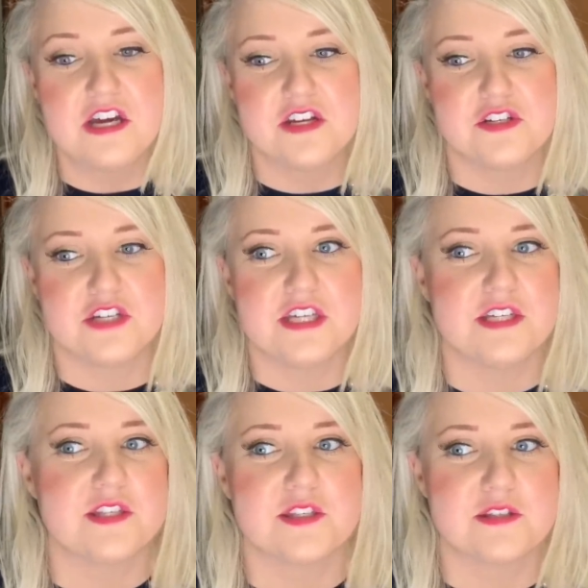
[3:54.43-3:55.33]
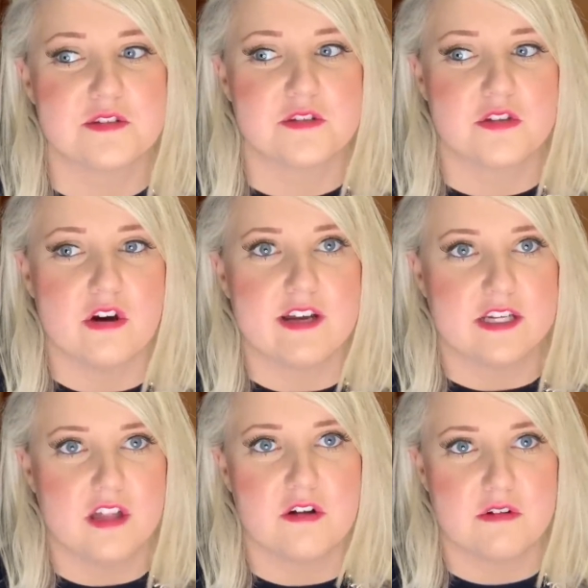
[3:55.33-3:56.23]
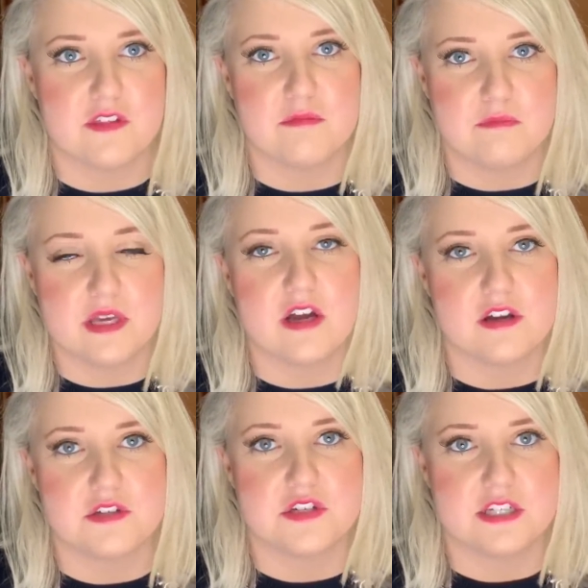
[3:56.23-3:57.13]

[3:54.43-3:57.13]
she's going along with it because she